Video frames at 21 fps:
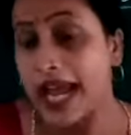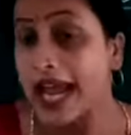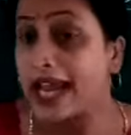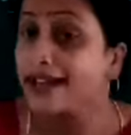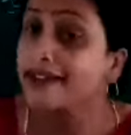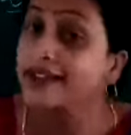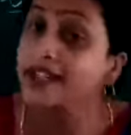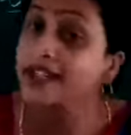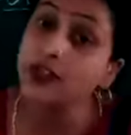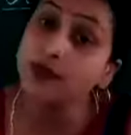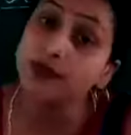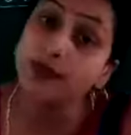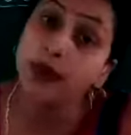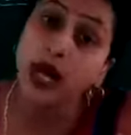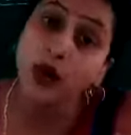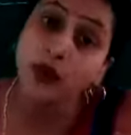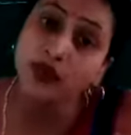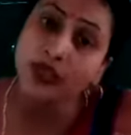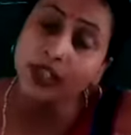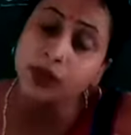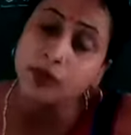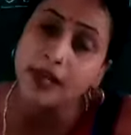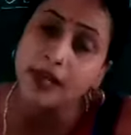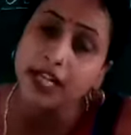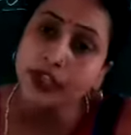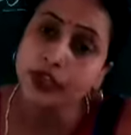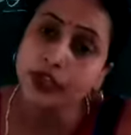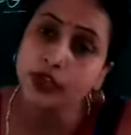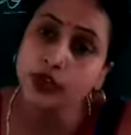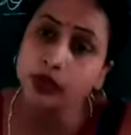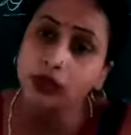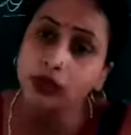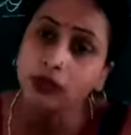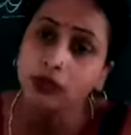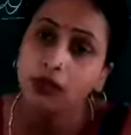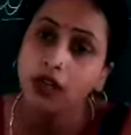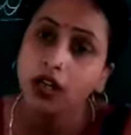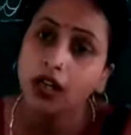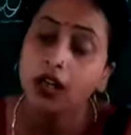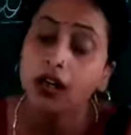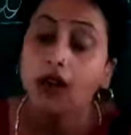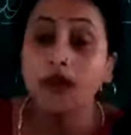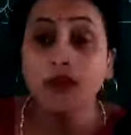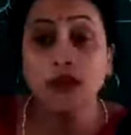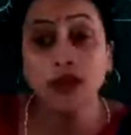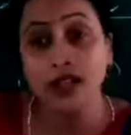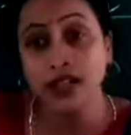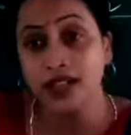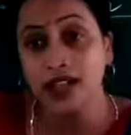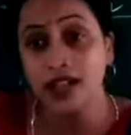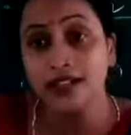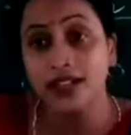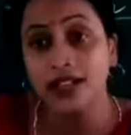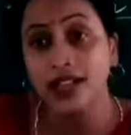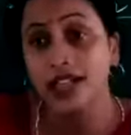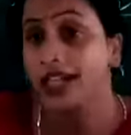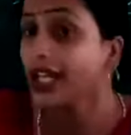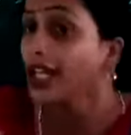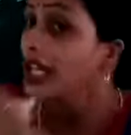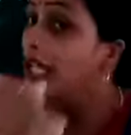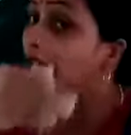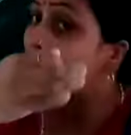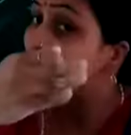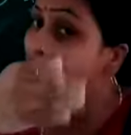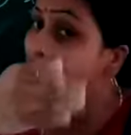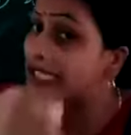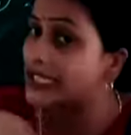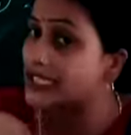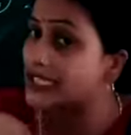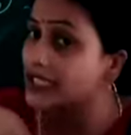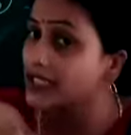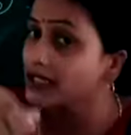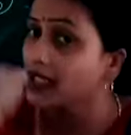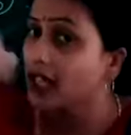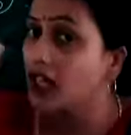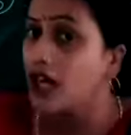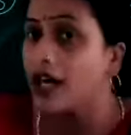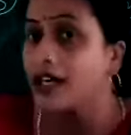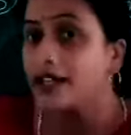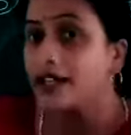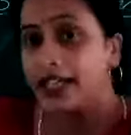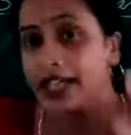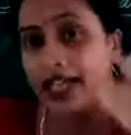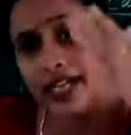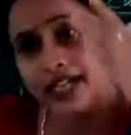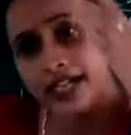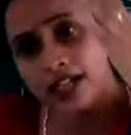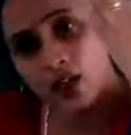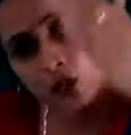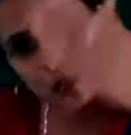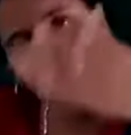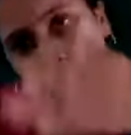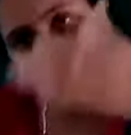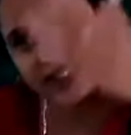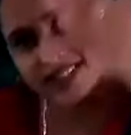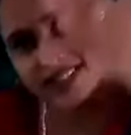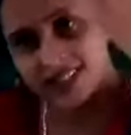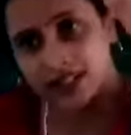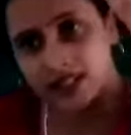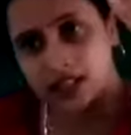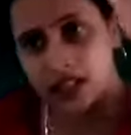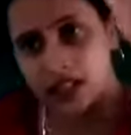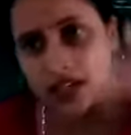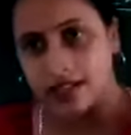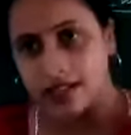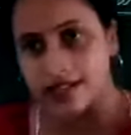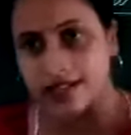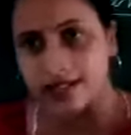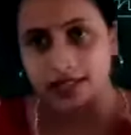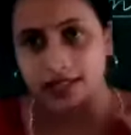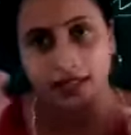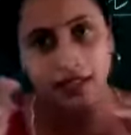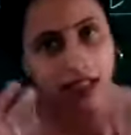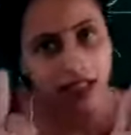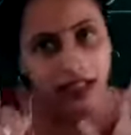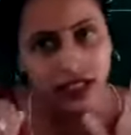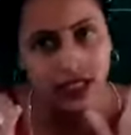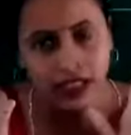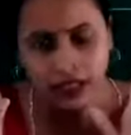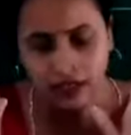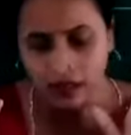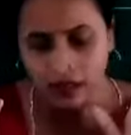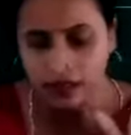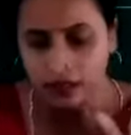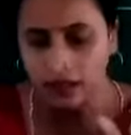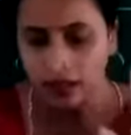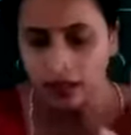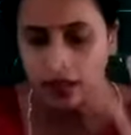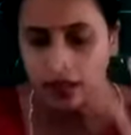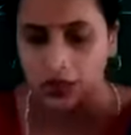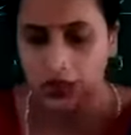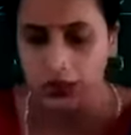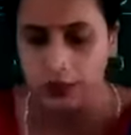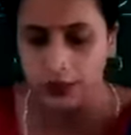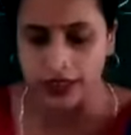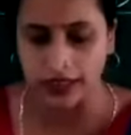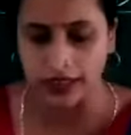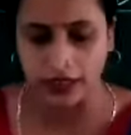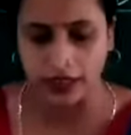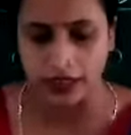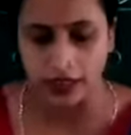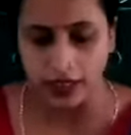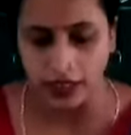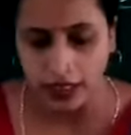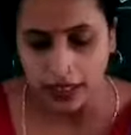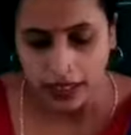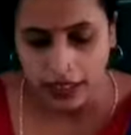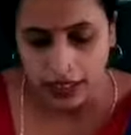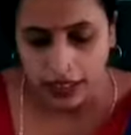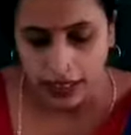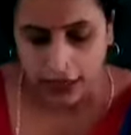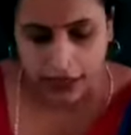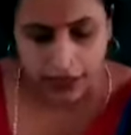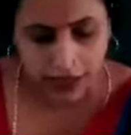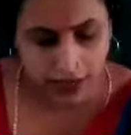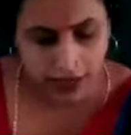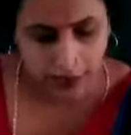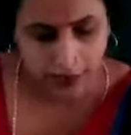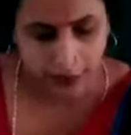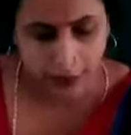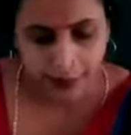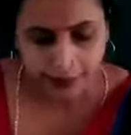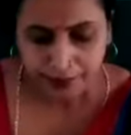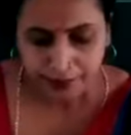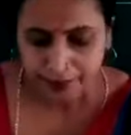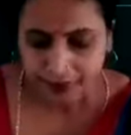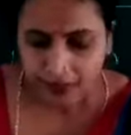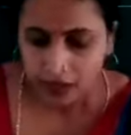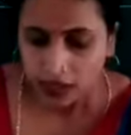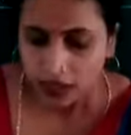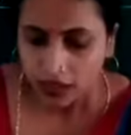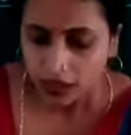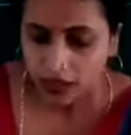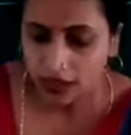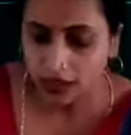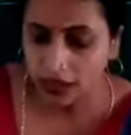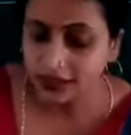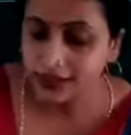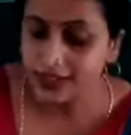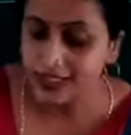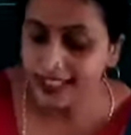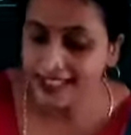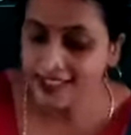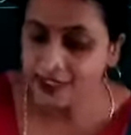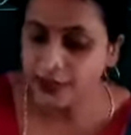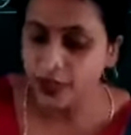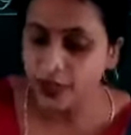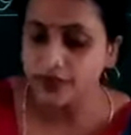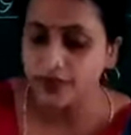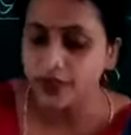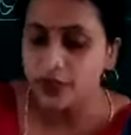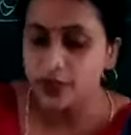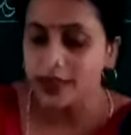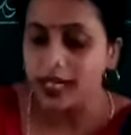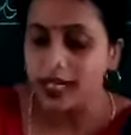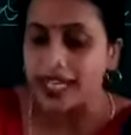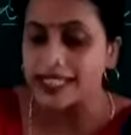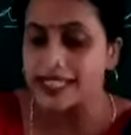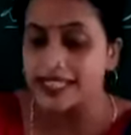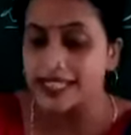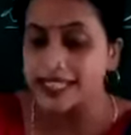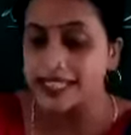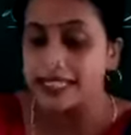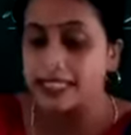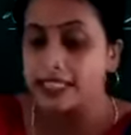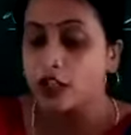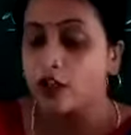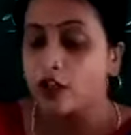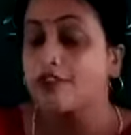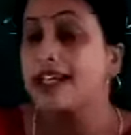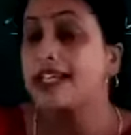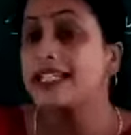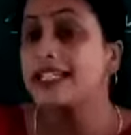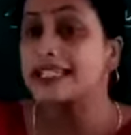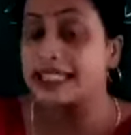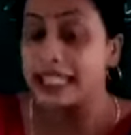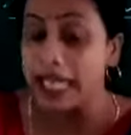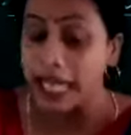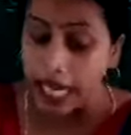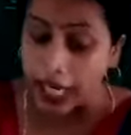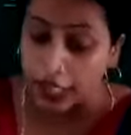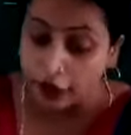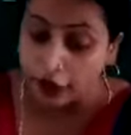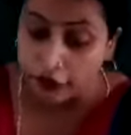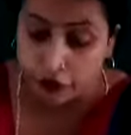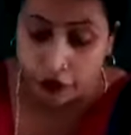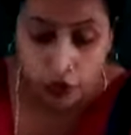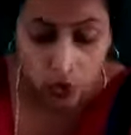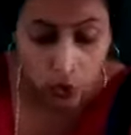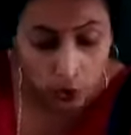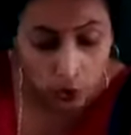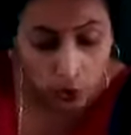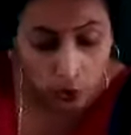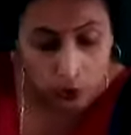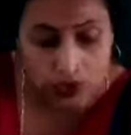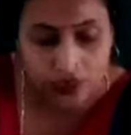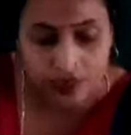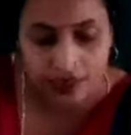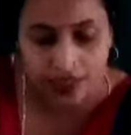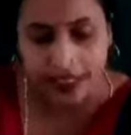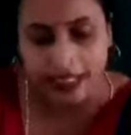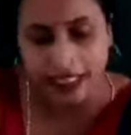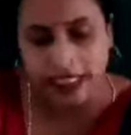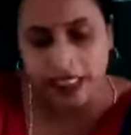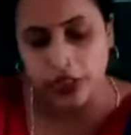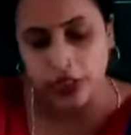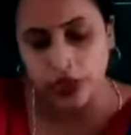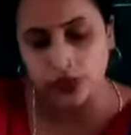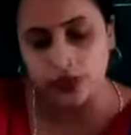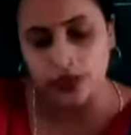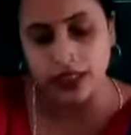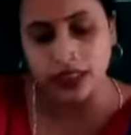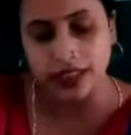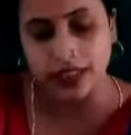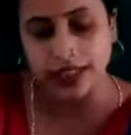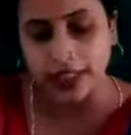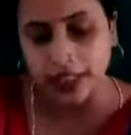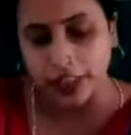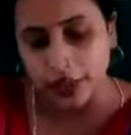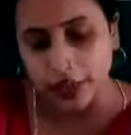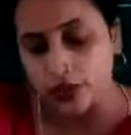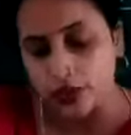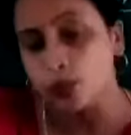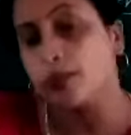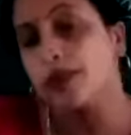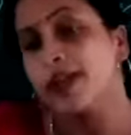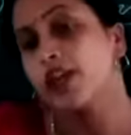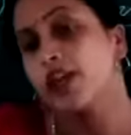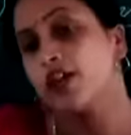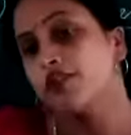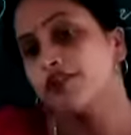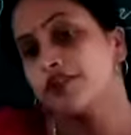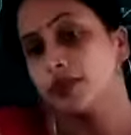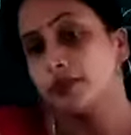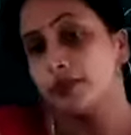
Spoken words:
and it is bounded by two. What are they? Eastern Ghat and Western Ghats. Clear? Okay. Now. These river rises in the west and flows eastward into Bay of the